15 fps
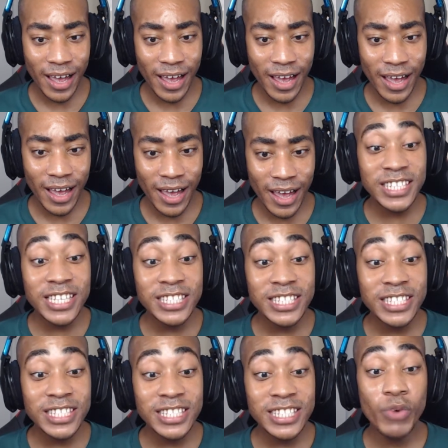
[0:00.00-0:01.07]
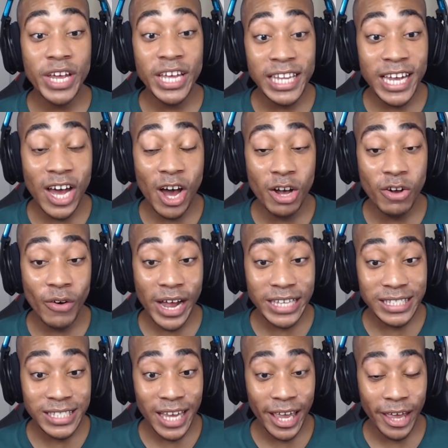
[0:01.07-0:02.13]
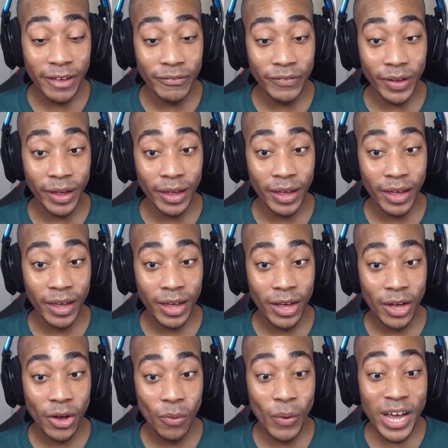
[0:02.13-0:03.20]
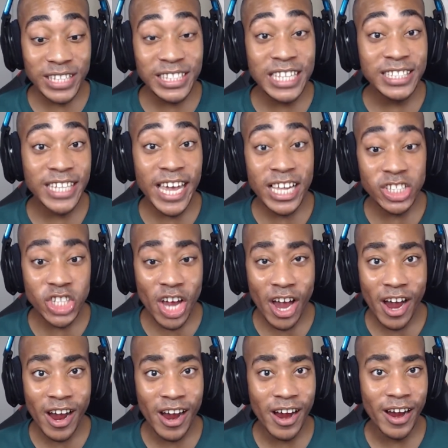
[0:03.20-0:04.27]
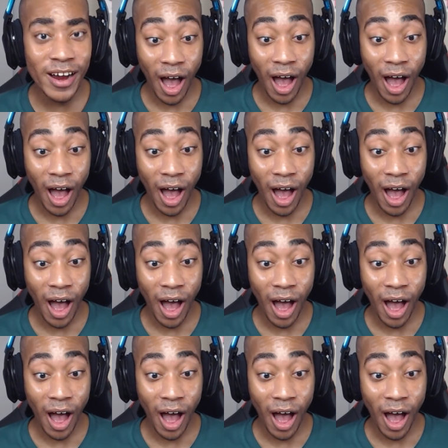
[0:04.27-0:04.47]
This is really aggressive. Where's the teacher?